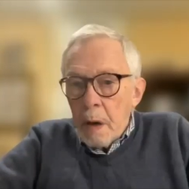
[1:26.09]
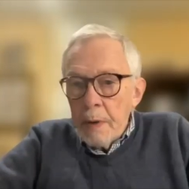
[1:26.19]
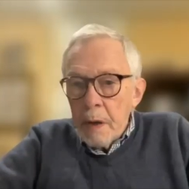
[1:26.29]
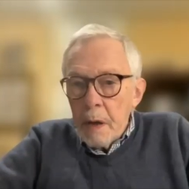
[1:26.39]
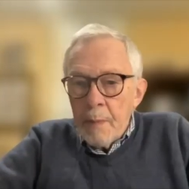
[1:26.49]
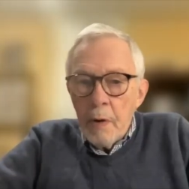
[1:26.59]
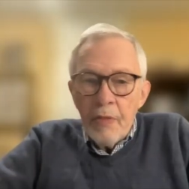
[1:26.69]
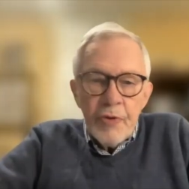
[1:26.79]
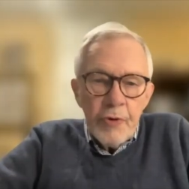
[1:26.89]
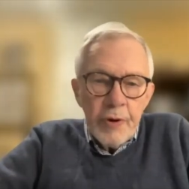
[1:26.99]
coming up on
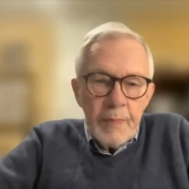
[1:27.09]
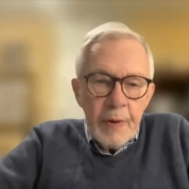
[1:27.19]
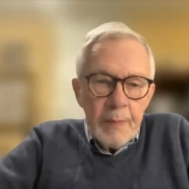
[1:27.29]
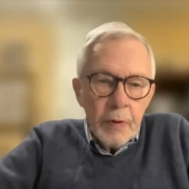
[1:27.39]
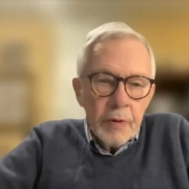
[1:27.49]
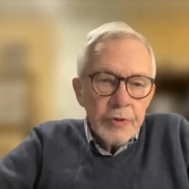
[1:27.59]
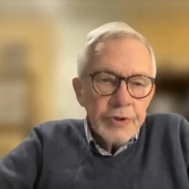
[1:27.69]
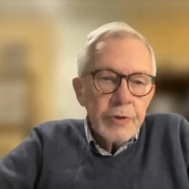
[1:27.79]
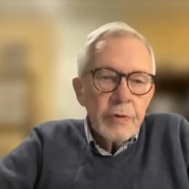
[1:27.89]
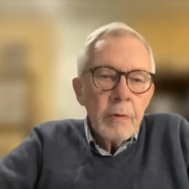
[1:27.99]
thirty people or
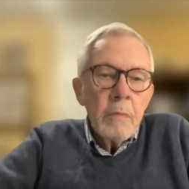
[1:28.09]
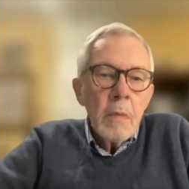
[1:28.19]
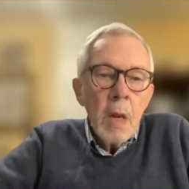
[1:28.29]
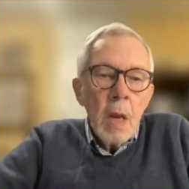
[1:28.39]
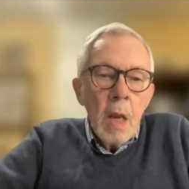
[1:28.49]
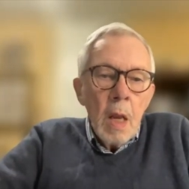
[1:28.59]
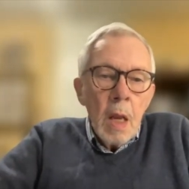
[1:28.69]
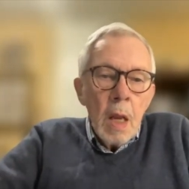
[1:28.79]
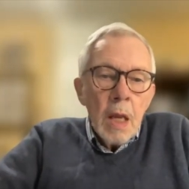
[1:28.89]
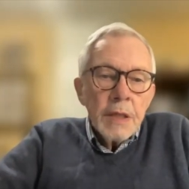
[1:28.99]
so,
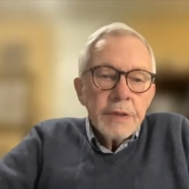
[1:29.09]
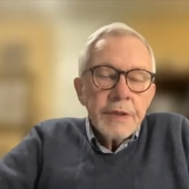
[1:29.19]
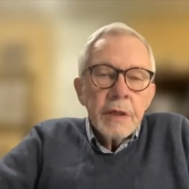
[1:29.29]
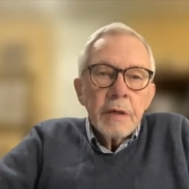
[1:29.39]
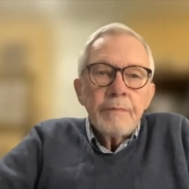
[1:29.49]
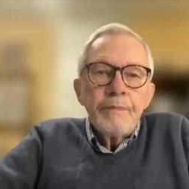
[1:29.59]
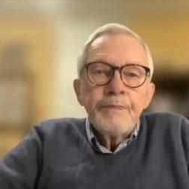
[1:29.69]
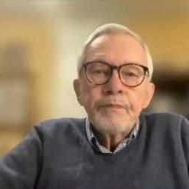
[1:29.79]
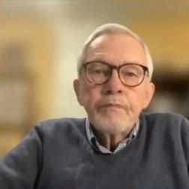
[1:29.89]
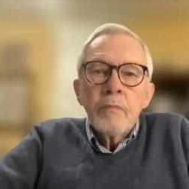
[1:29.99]
and. Uh,
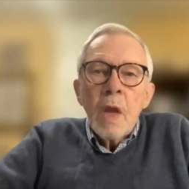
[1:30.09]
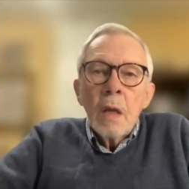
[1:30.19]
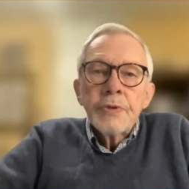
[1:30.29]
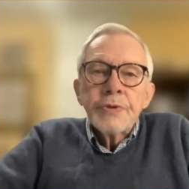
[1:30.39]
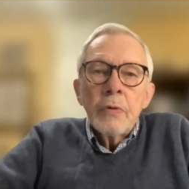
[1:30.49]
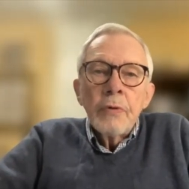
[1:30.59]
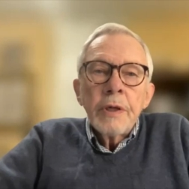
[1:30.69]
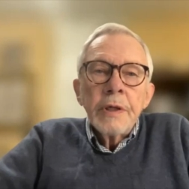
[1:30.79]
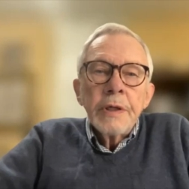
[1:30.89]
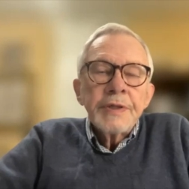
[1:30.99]
so we
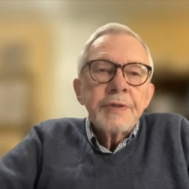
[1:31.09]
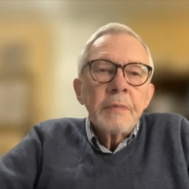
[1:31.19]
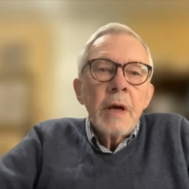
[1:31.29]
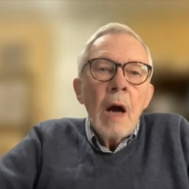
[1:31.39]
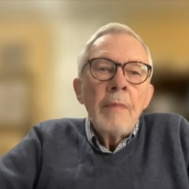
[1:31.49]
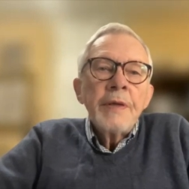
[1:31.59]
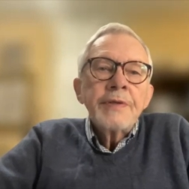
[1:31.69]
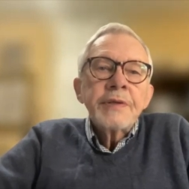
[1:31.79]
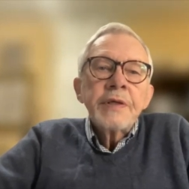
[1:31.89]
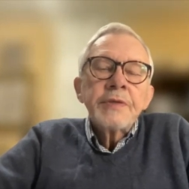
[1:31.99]
can get some
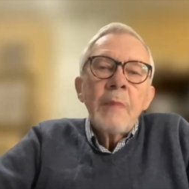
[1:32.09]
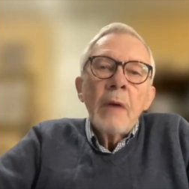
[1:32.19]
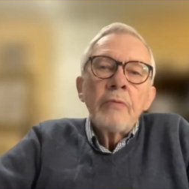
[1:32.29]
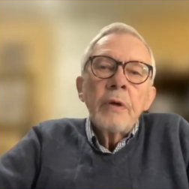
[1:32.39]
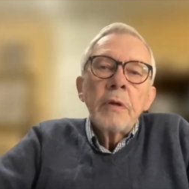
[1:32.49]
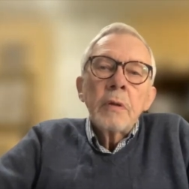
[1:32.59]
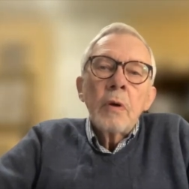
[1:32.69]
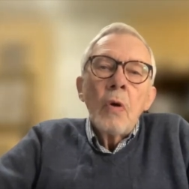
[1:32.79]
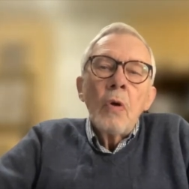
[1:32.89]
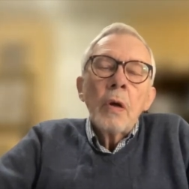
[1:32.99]
comments because my real
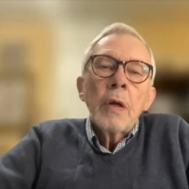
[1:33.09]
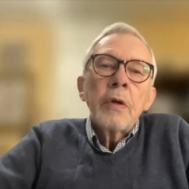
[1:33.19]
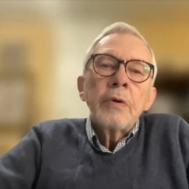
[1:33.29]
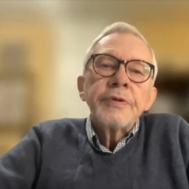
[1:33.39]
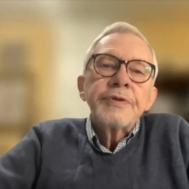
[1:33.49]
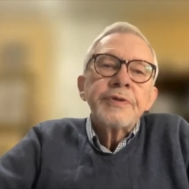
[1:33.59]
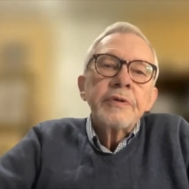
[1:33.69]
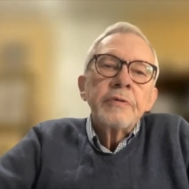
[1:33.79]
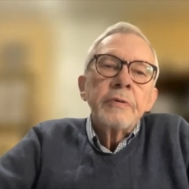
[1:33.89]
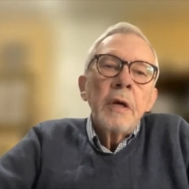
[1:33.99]
goal here is
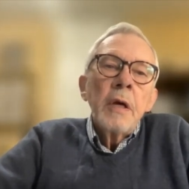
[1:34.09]
to